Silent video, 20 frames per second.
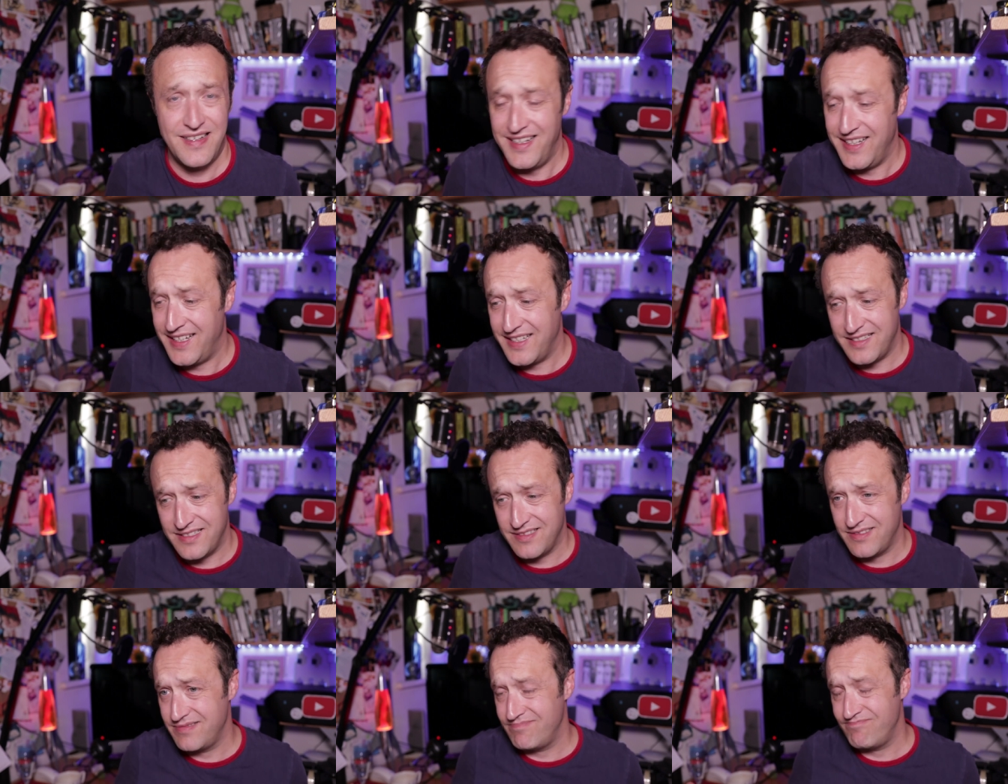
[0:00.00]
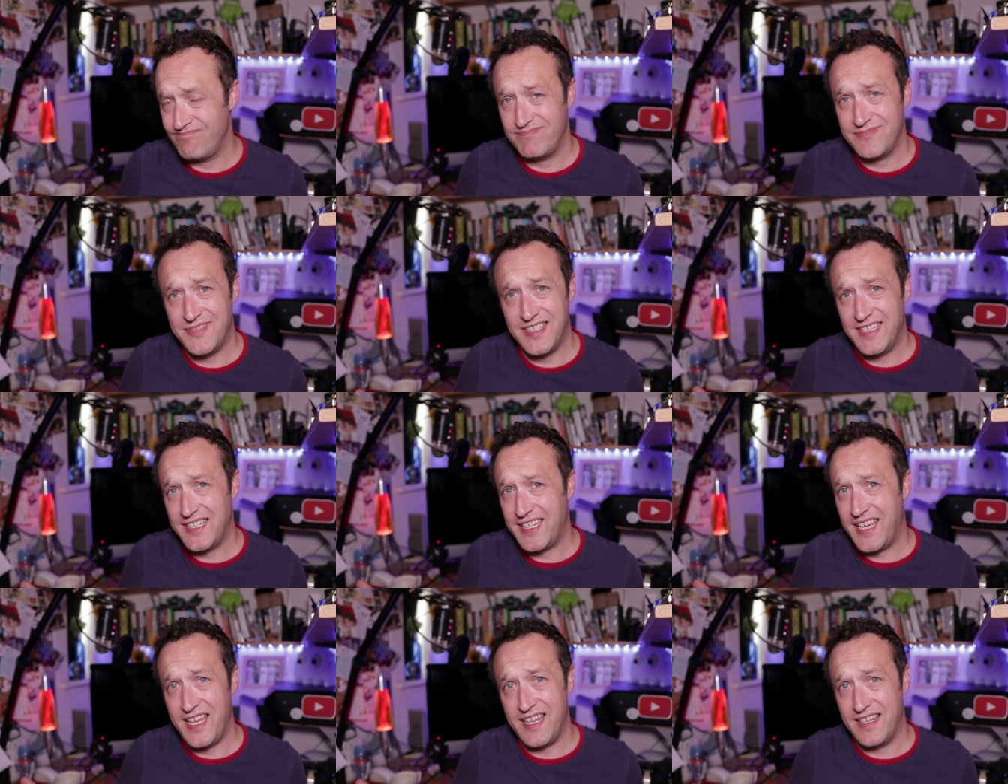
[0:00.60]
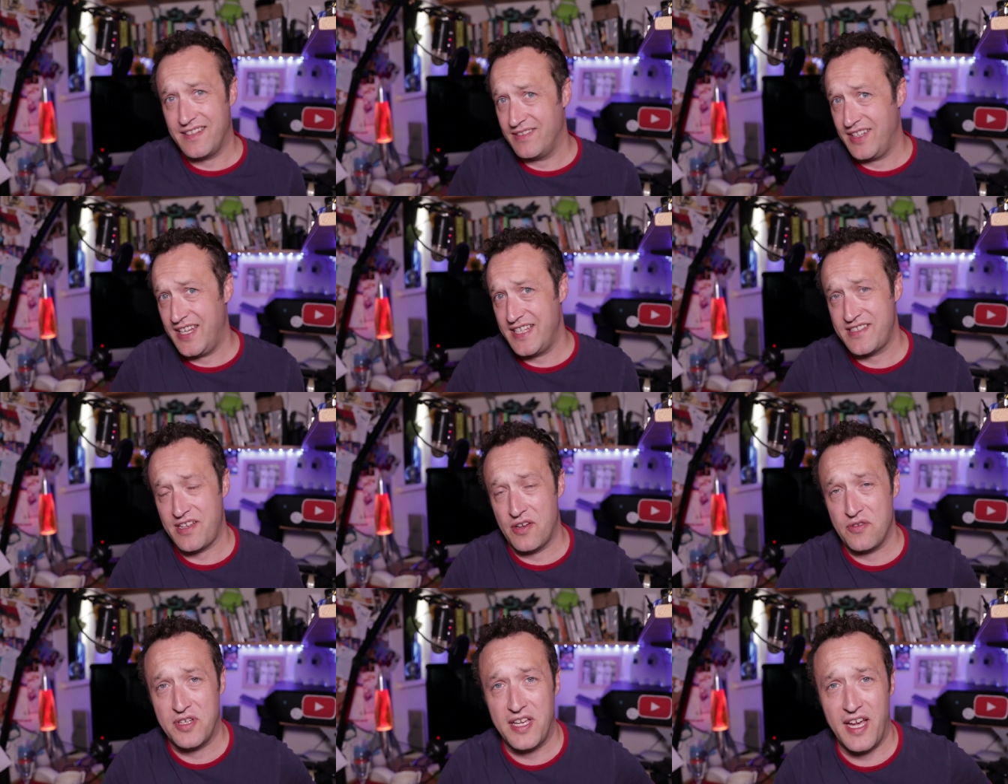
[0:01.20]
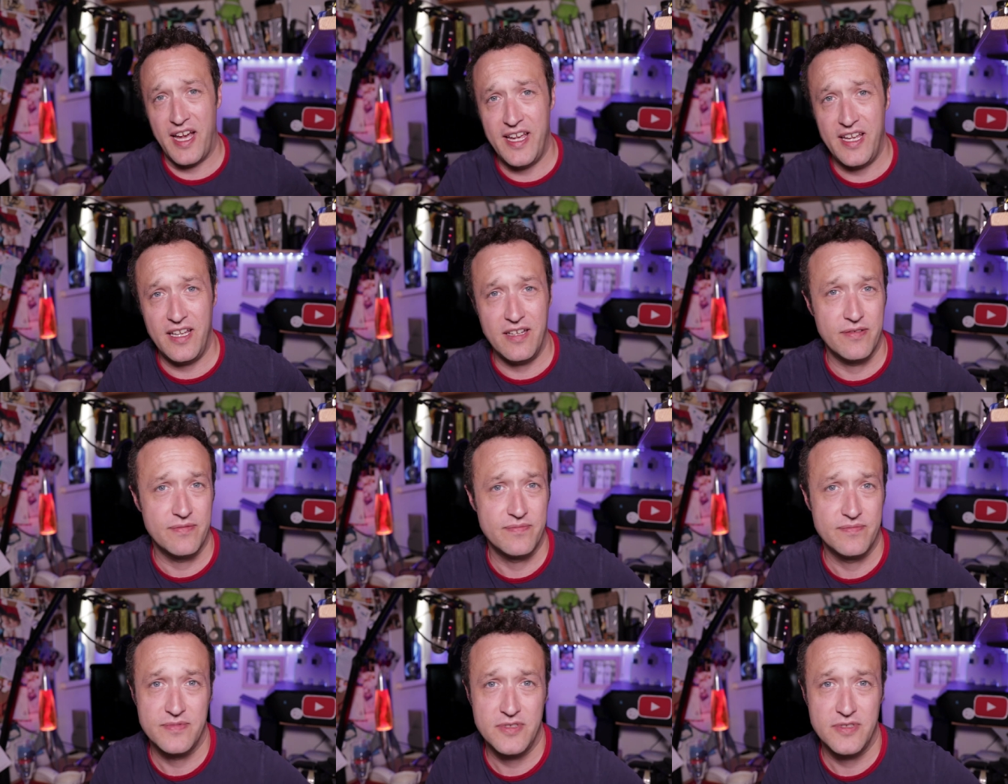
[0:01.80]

And again, it's okay.